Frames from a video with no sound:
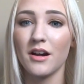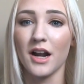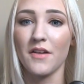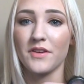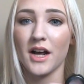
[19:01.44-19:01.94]
and I
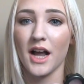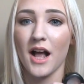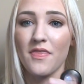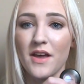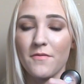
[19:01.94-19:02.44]
have not
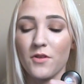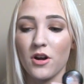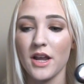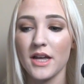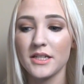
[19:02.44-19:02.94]
gotten that far
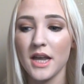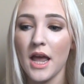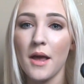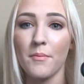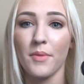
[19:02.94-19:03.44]
yet.
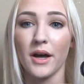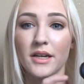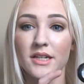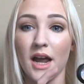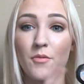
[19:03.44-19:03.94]

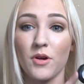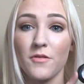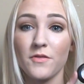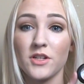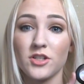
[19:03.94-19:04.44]
But I want
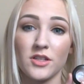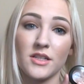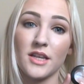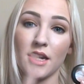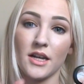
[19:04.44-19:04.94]
to finish
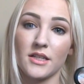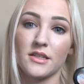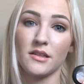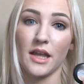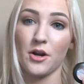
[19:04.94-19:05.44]
this and NYX
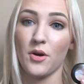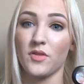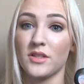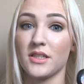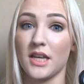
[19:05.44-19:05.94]
Stiletto at
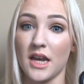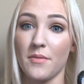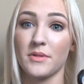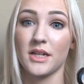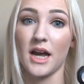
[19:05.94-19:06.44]
the
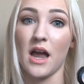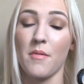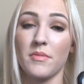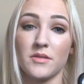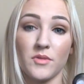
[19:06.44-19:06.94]
same
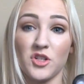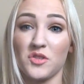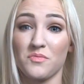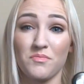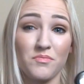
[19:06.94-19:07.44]
time,
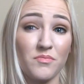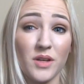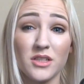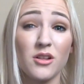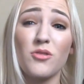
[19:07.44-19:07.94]

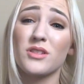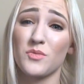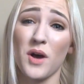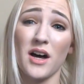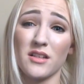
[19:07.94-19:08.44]
as close as
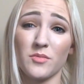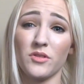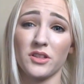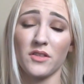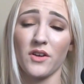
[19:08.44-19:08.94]
possible
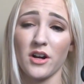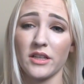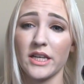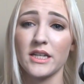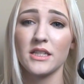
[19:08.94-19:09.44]
at the very
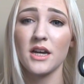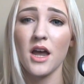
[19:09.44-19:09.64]
least.